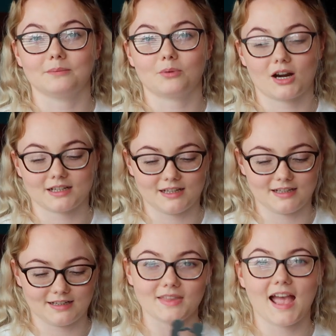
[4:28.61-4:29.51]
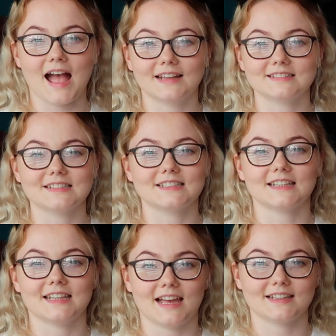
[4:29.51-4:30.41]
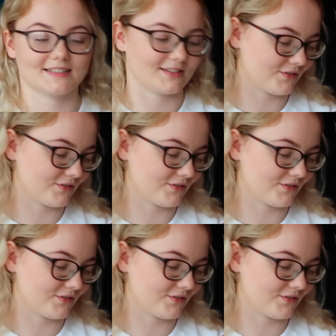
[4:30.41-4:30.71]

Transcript: bracket, and yes,